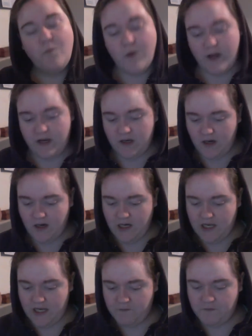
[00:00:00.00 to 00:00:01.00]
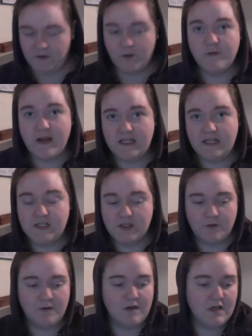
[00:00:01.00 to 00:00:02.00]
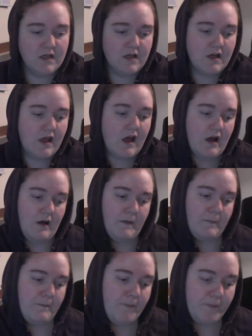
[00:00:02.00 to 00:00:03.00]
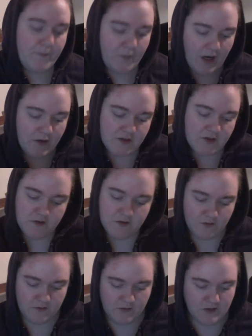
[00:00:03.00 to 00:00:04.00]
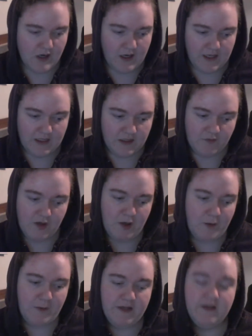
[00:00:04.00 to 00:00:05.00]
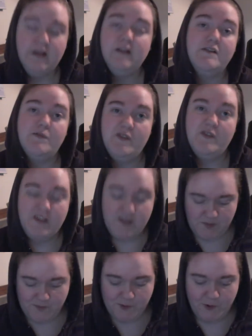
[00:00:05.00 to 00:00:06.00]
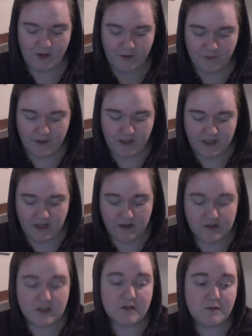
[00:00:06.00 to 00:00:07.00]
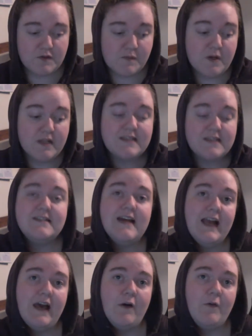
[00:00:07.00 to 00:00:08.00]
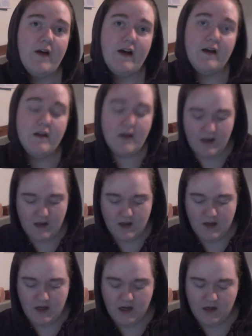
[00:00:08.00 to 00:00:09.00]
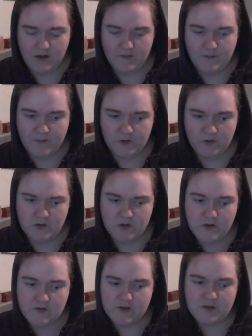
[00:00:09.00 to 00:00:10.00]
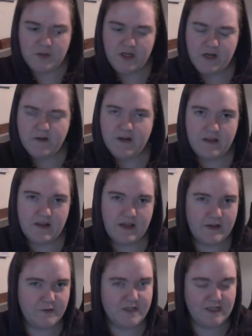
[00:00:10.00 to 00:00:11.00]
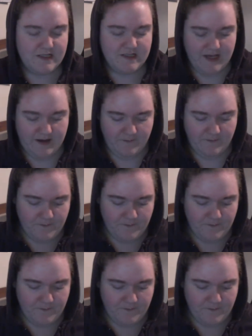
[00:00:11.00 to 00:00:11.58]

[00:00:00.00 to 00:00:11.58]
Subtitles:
when I feel ready to. I love Arwen, and I just wanted to support her when I heard she was putting this deck out there. I'm not sure if she's put out anything out since then,